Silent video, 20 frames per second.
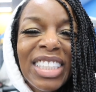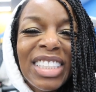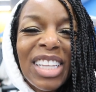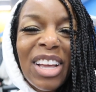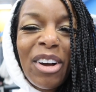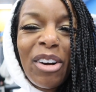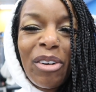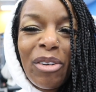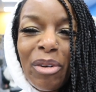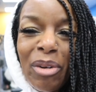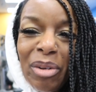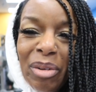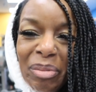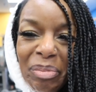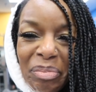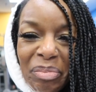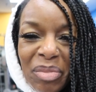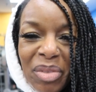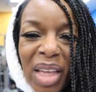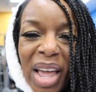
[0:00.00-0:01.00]
So,
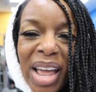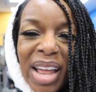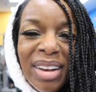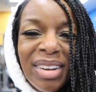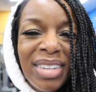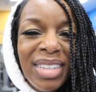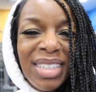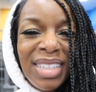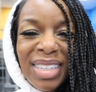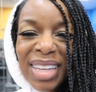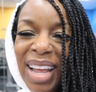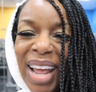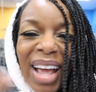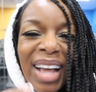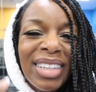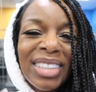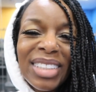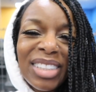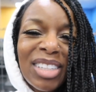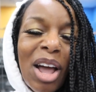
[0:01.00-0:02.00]

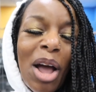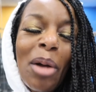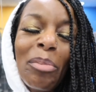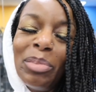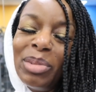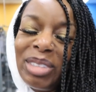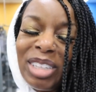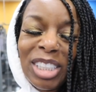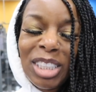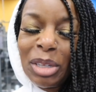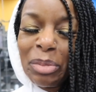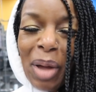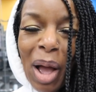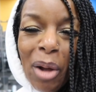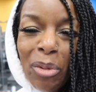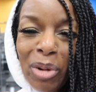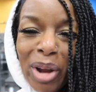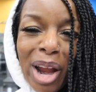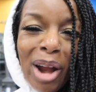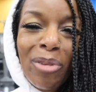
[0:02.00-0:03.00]
yeah, so I'm just
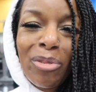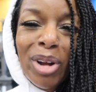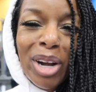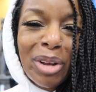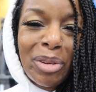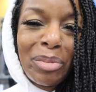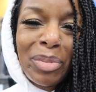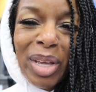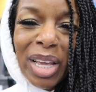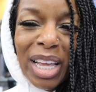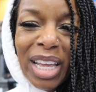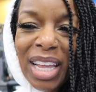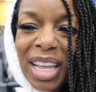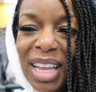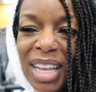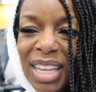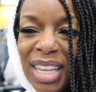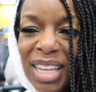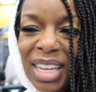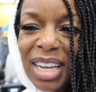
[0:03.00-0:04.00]
about where I want to
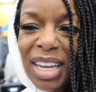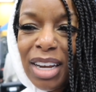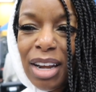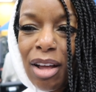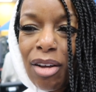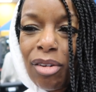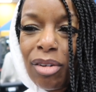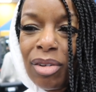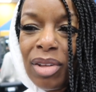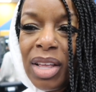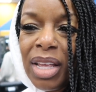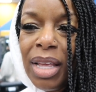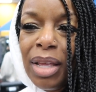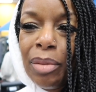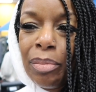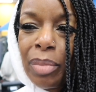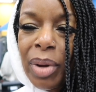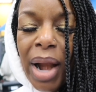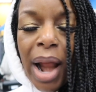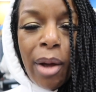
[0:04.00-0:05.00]
be, you know.
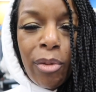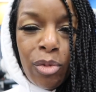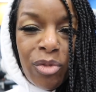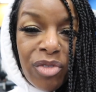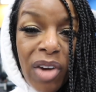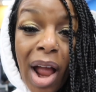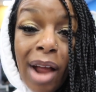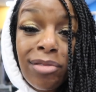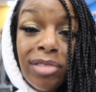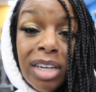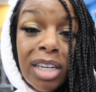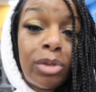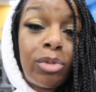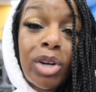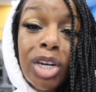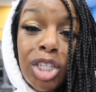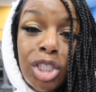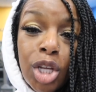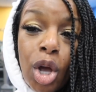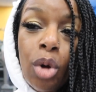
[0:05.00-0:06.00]
But I really
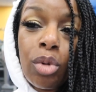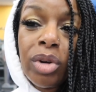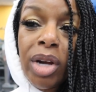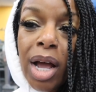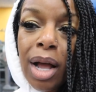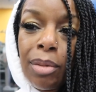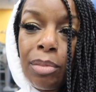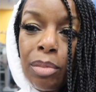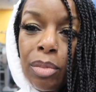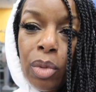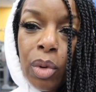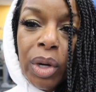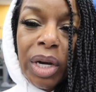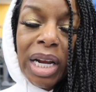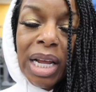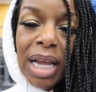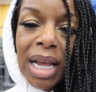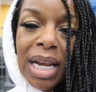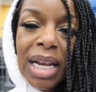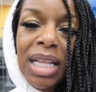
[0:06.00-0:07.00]
want to tone up more
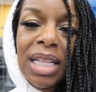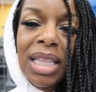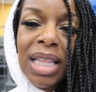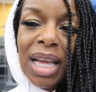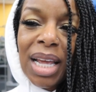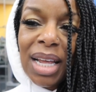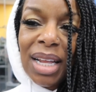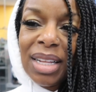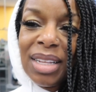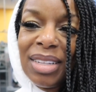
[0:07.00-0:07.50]
than anything.